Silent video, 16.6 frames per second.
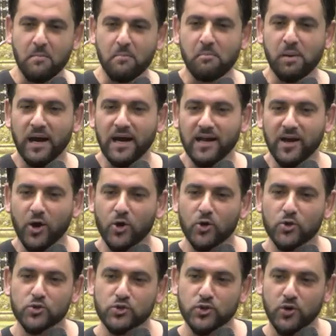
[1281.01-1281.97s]
But
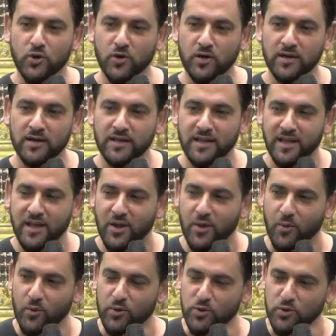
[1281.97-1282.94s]
also,
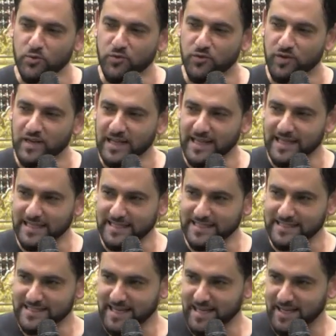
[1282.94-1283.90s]
when you feel it
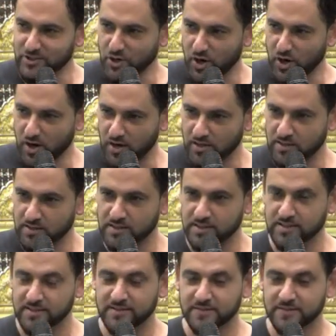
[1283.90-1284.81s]
inside your heart,